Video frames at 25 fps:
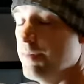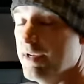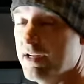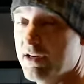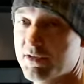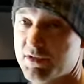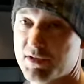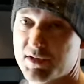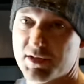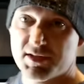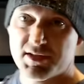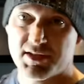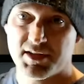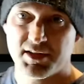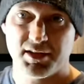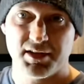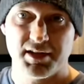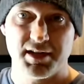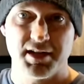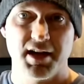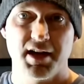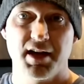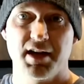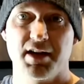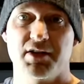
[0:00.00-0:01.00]
speakers in the
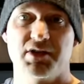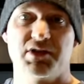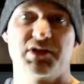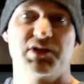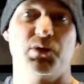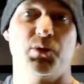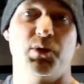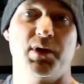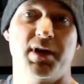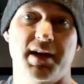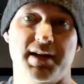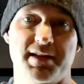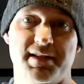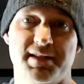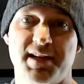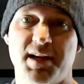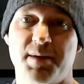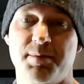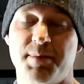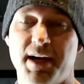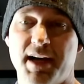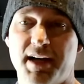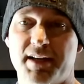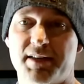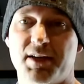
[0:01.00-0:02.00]
ceiling. So when I
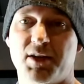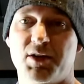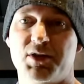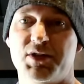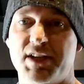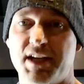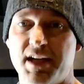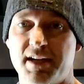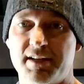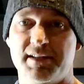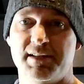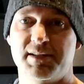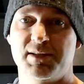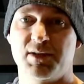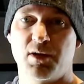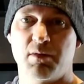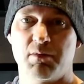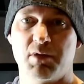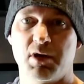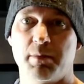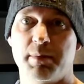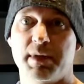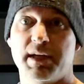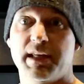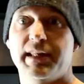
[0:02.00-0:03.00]
step back there, chances are
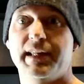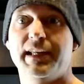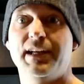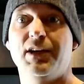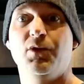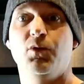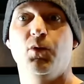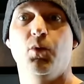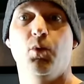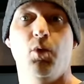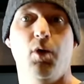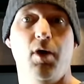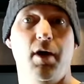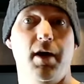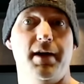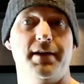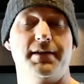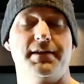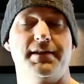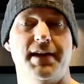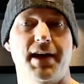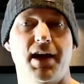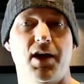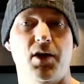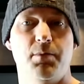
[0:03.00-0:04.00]
I'm gonna be a little
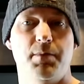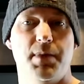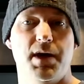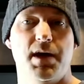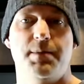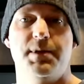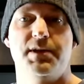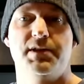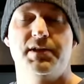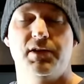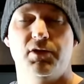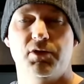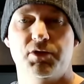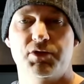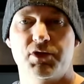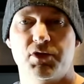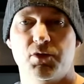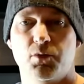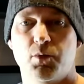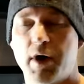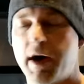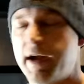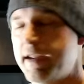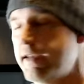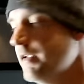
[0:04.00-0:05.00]
washed out, maybe a little
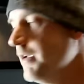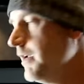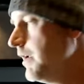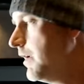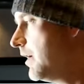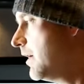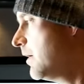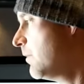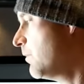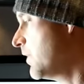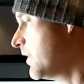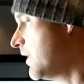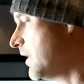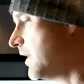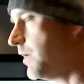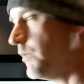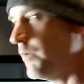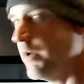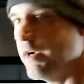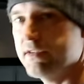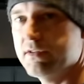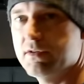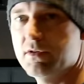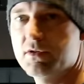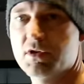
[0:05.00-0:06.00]
too white. But
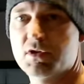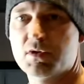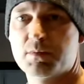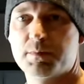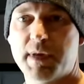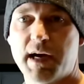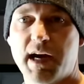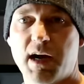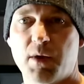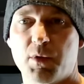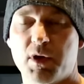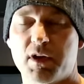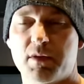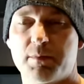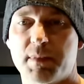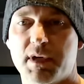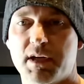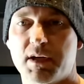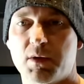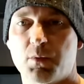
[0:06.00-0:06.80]
anyway, so just bear with